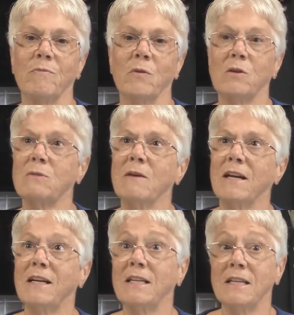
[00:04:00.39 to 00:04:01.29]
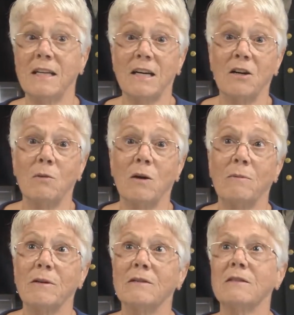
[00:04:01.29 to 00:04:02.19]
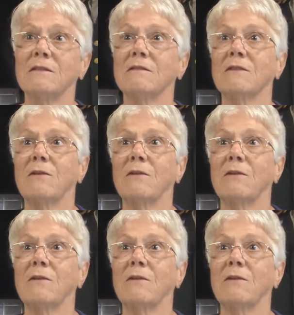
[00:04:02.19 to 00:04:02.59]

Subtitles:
which meant I didn't carry weapons.